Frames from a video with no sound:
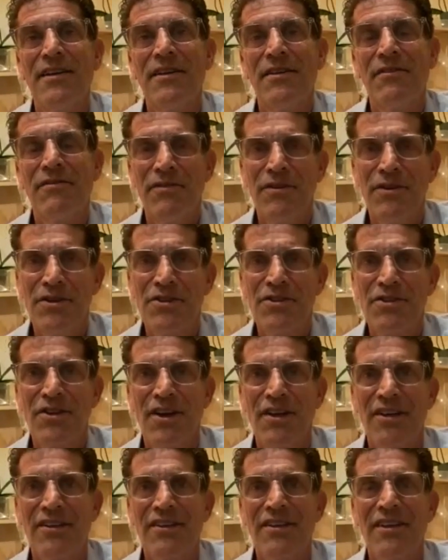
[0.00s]
The first
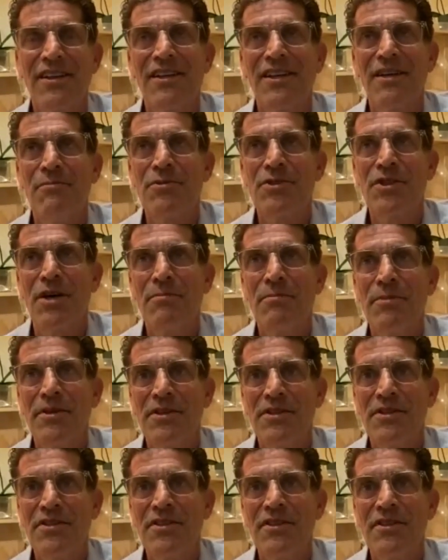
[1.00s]
thought that comes up
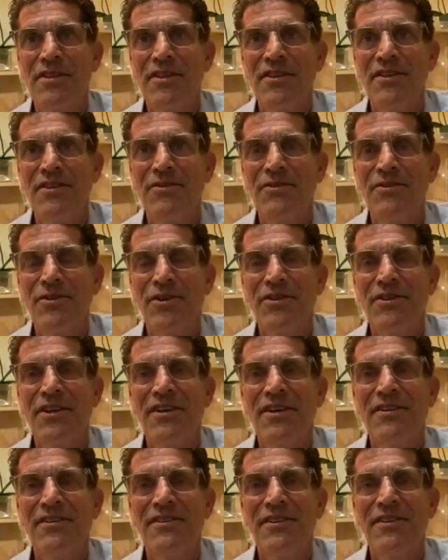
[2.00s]
is,
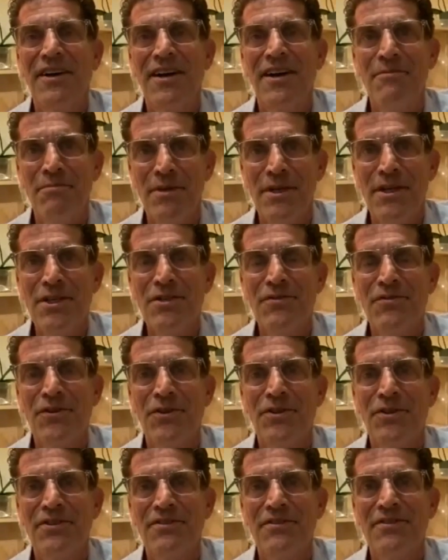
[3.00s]
well, I'm
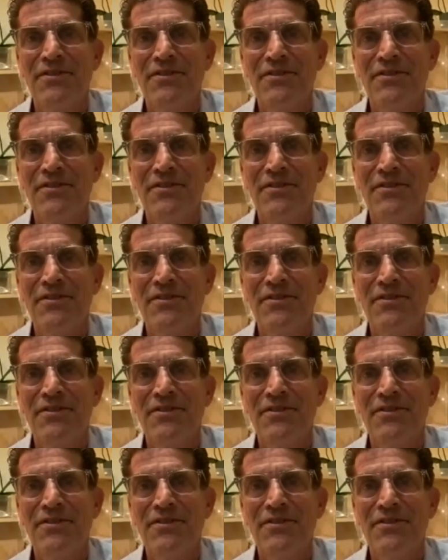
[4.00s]
peaceful.